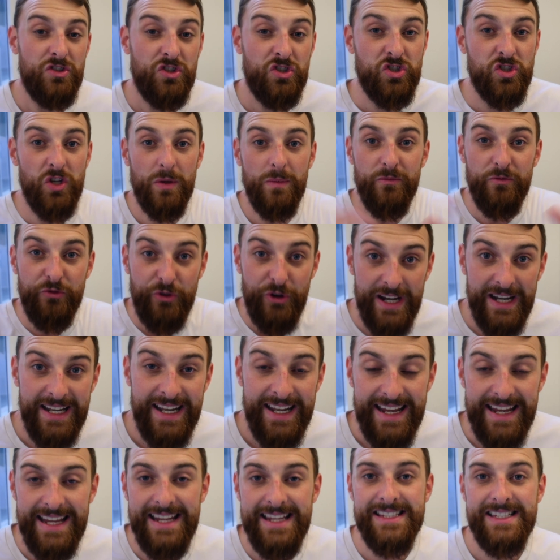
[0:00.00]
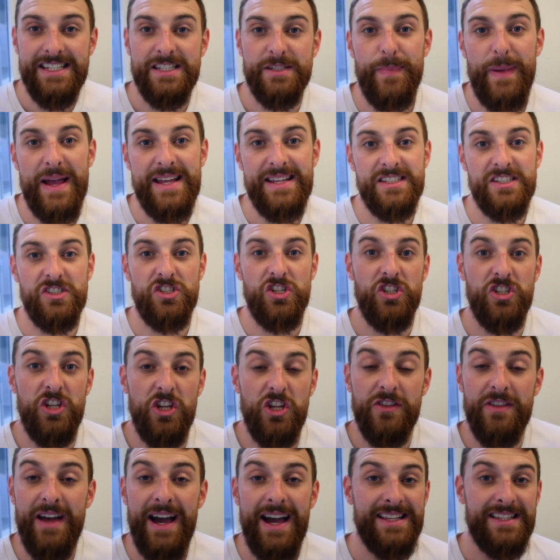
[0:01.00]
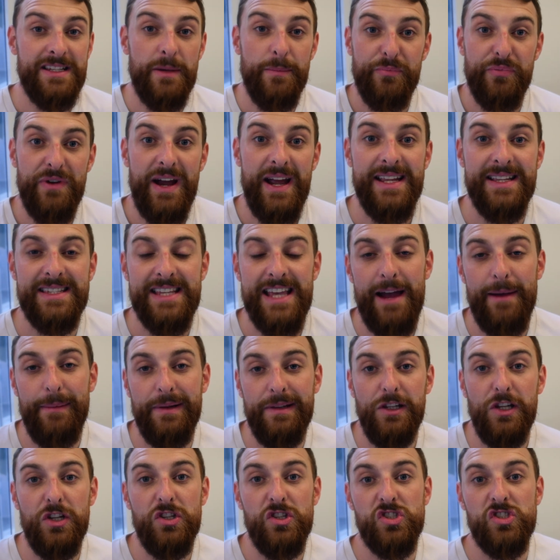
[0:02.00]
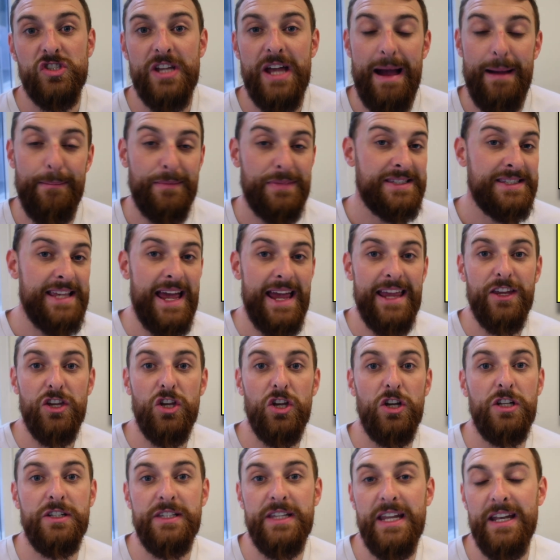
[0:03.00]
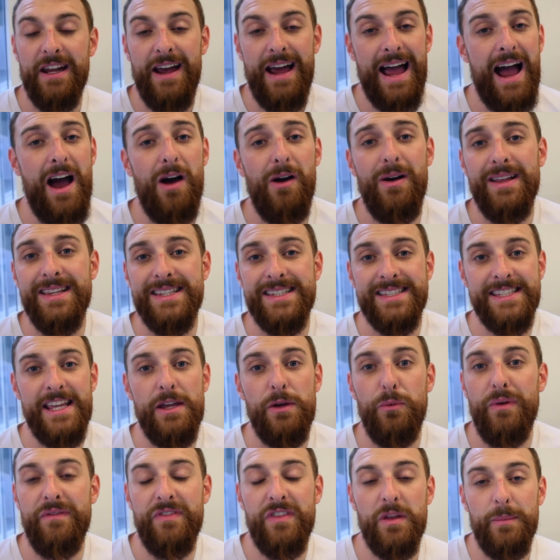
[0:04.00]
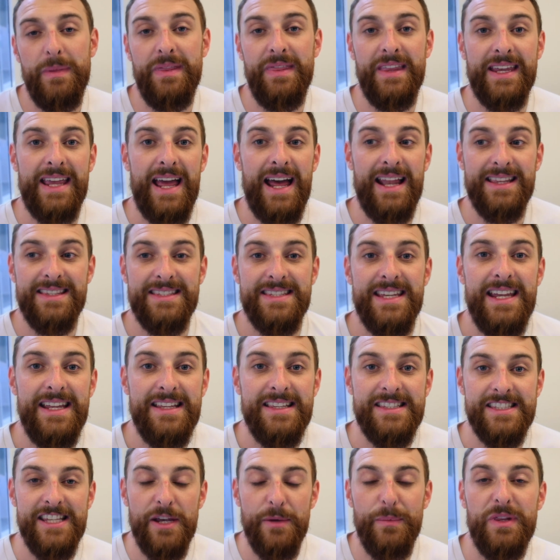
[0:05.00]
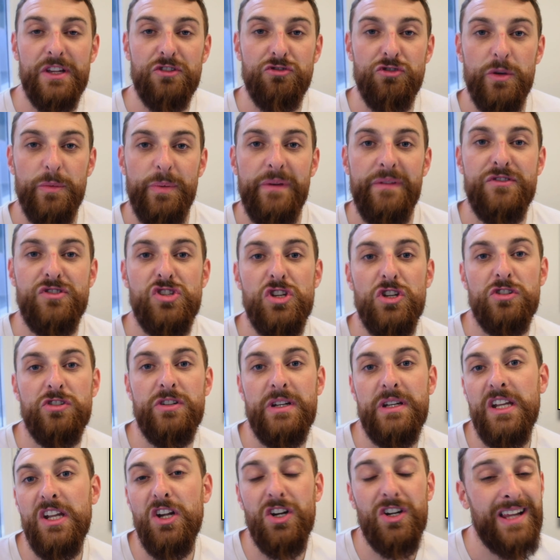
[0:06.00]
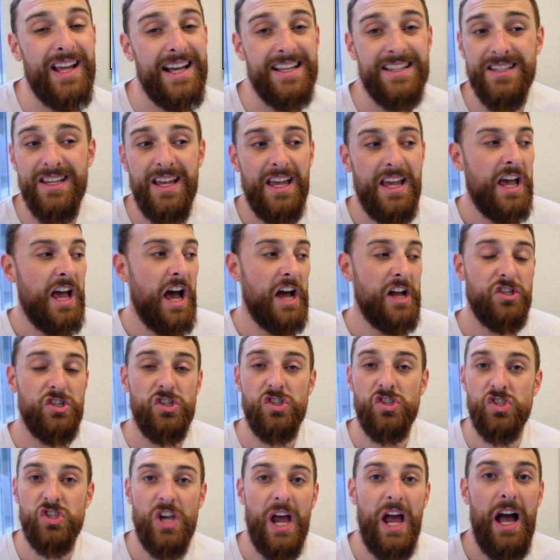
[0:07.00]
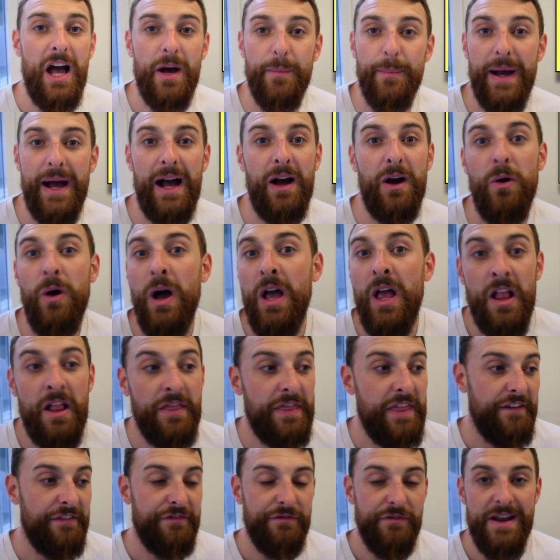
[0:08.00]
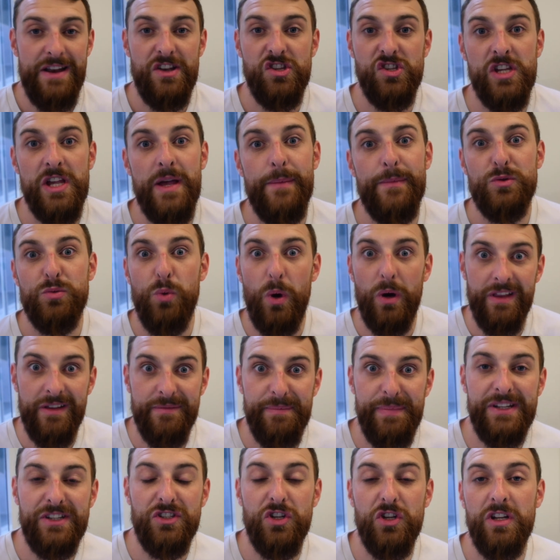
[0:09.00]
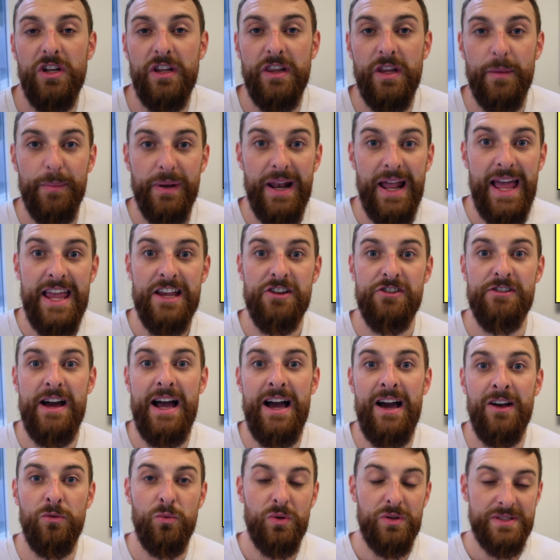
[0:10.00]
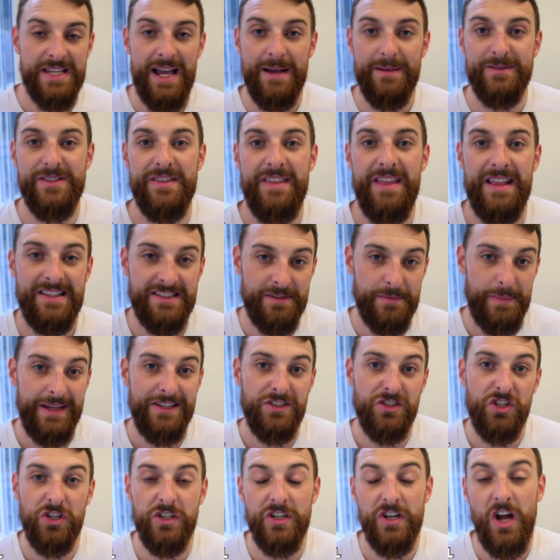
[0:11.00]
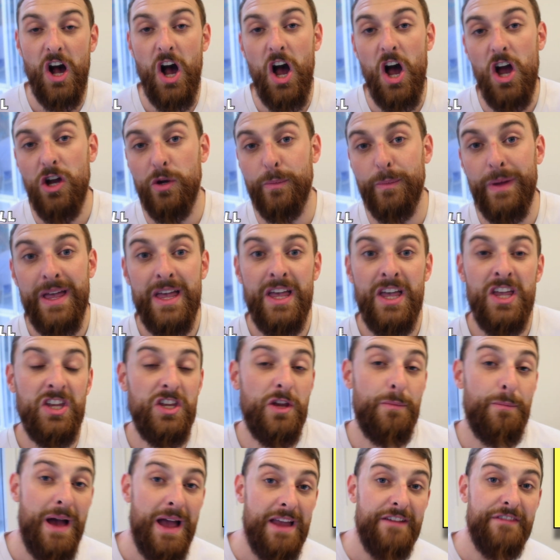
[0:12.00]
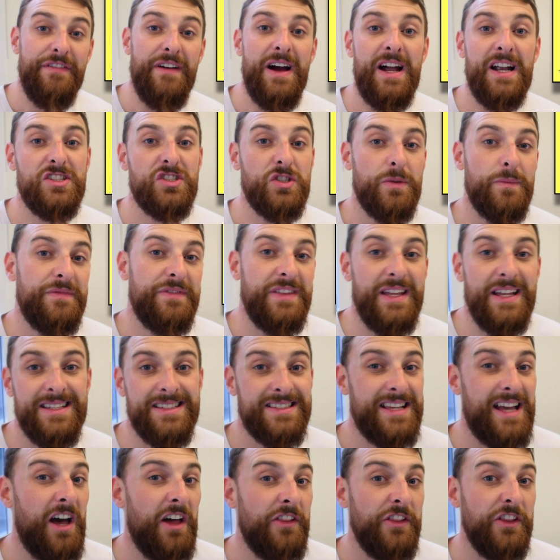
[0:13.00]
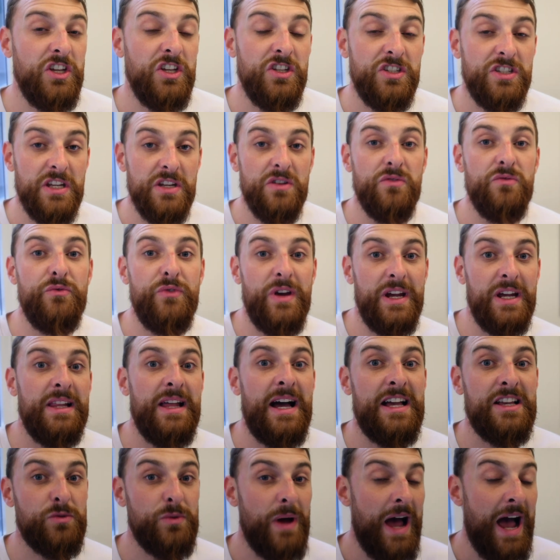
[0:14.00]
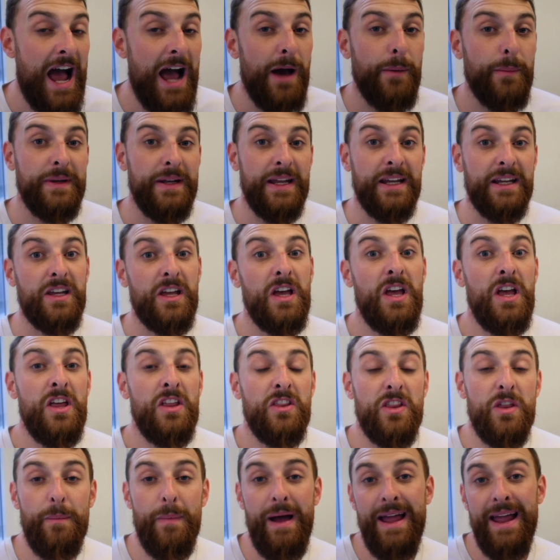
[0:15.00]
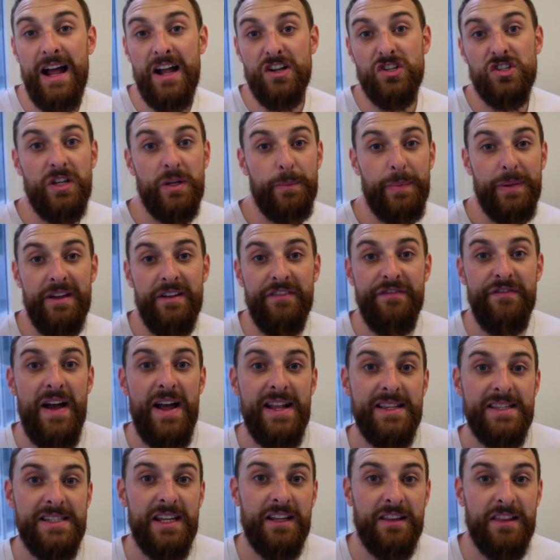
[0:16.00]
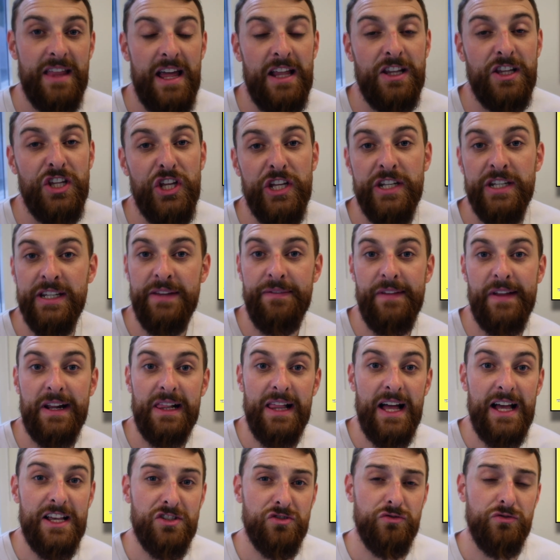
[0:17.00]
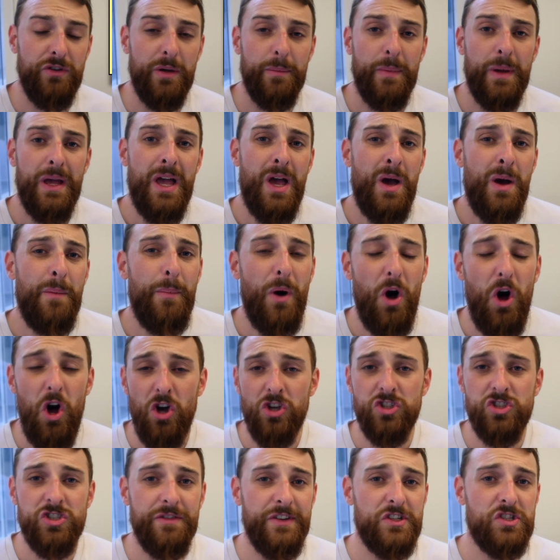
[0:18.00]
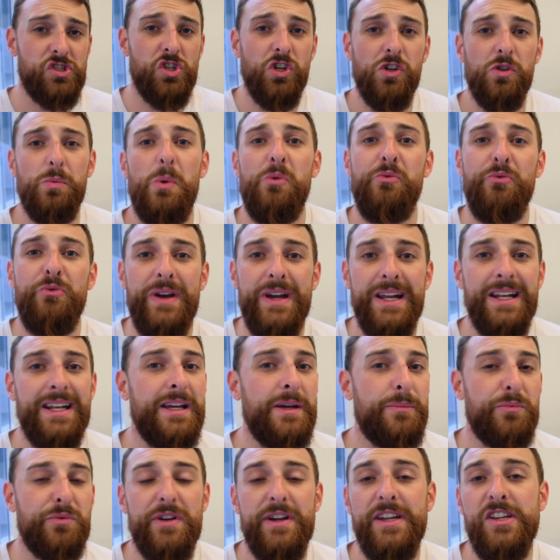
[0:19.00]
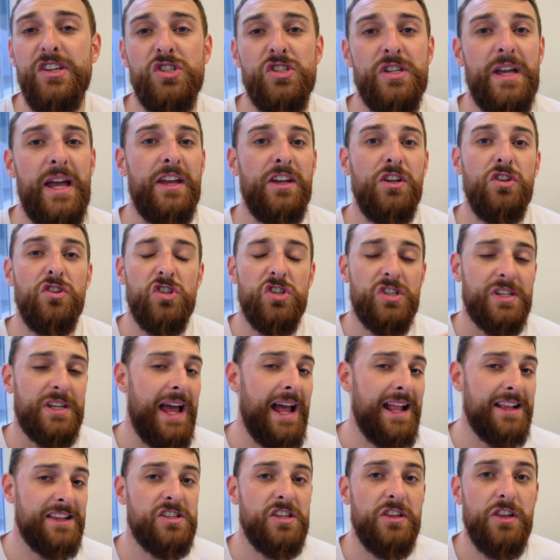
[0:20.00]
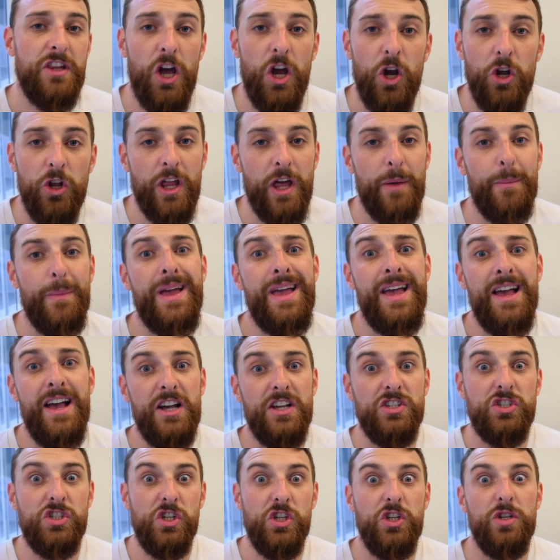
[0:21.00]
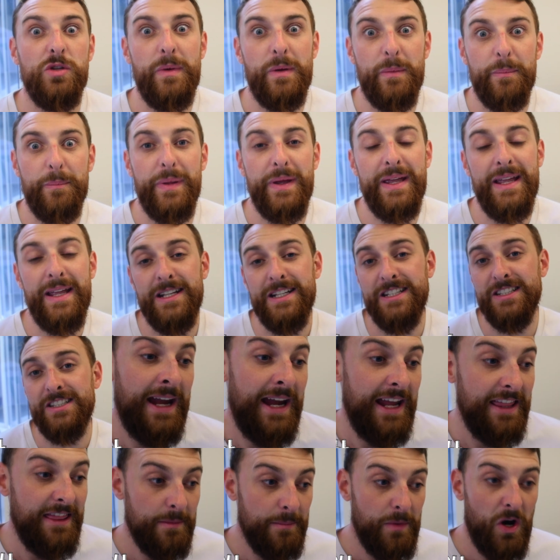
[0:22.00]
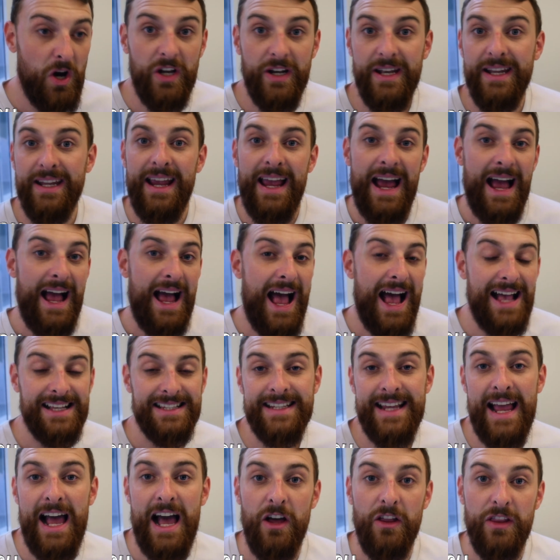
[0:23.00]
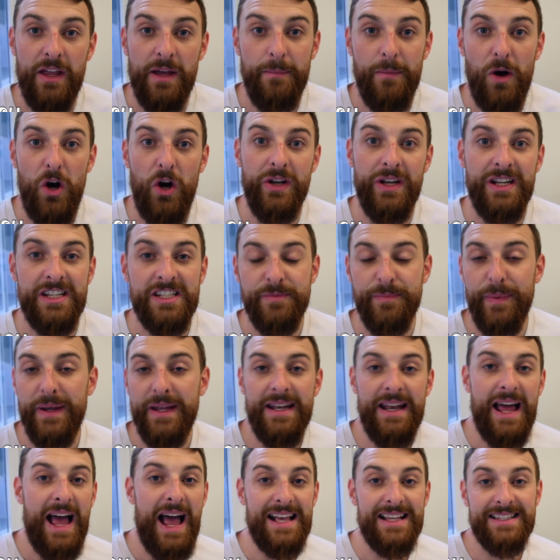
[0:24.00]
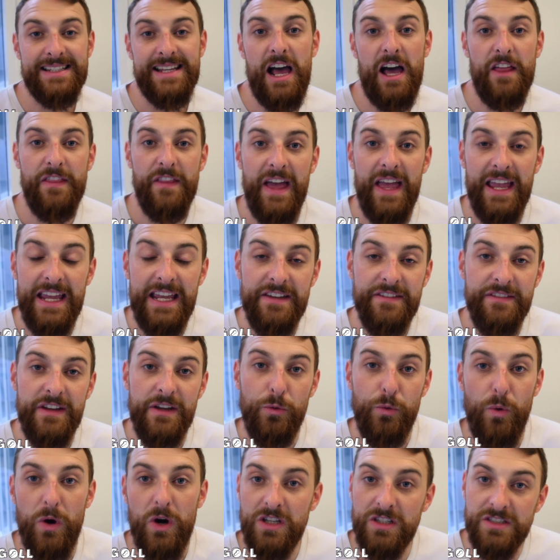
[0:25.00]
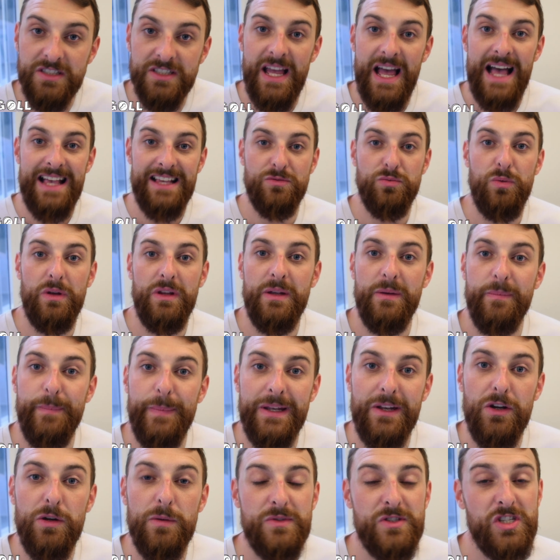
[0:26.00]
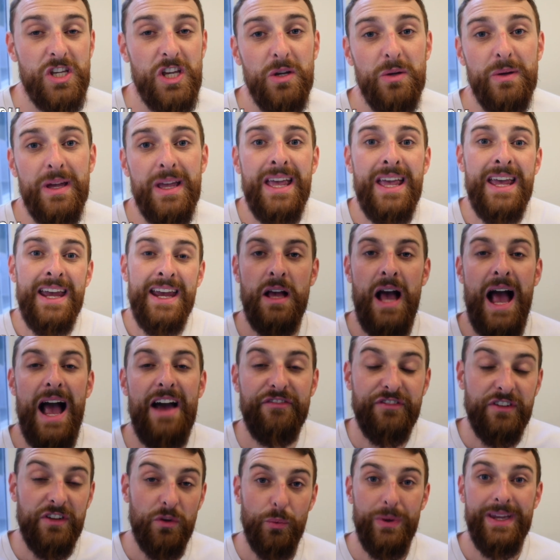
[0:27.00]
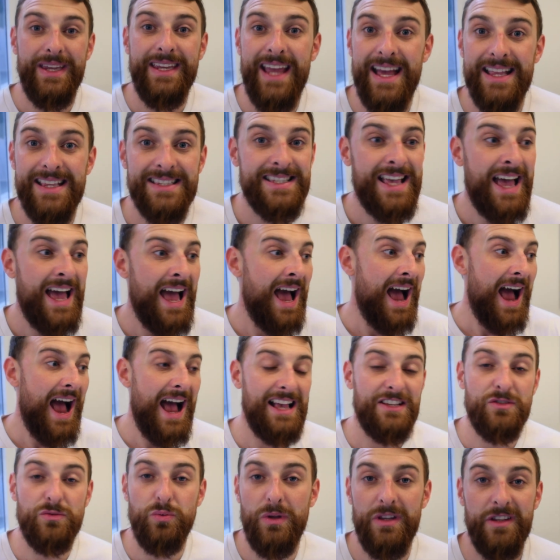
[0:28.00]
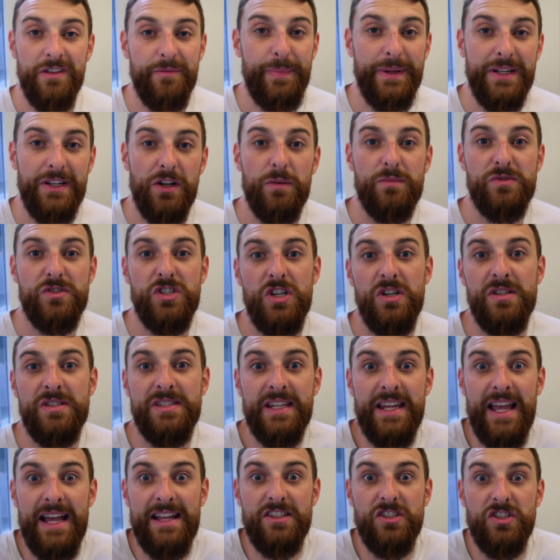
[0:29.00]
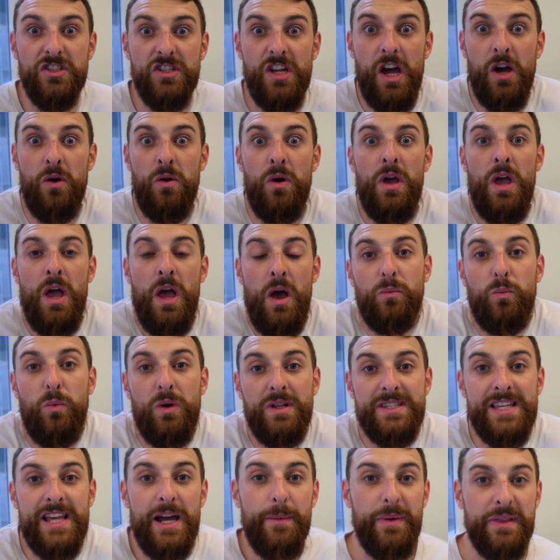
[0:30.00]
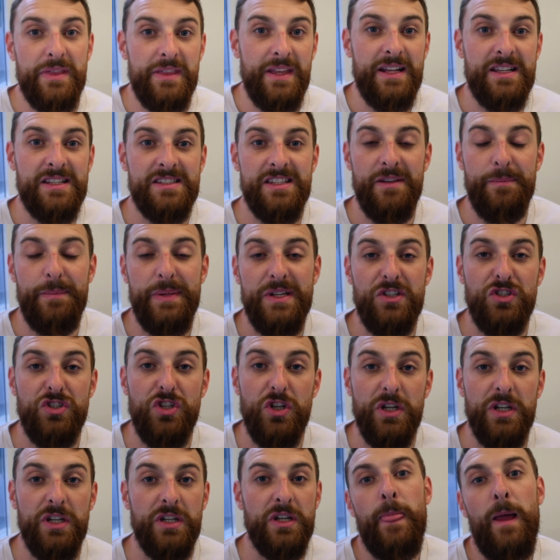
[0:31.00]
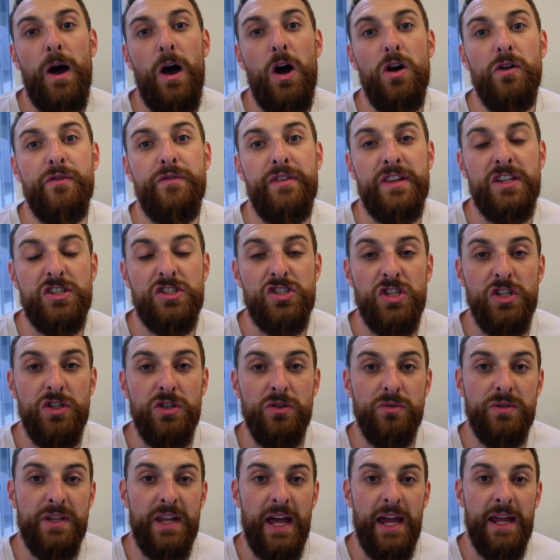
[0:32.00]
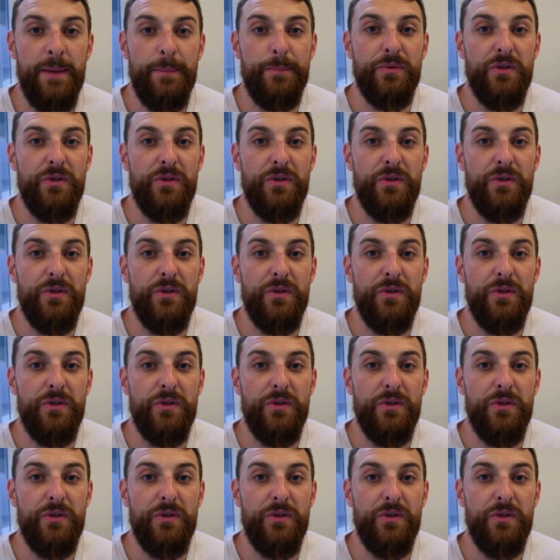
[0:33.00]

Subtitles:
Some really easy spaces to do that is at break time and lunch times. Take your dinner out and sit with them in the canteen, sit with a group of children in your class and just chat about their friendships, what they've been doing on the playground, what types of things they've been doing at home. You may find some things out that you didn't realise were happening that may actually be affecting their learning in the classroom. But also the children will really appreciate you just getting to know them as human beings. In the morning, ask how their morning's been, ask how their evening was, ask what they've been up to. After the weekends, ask what they've been up to get to know what type of things they've been doing over the 2-day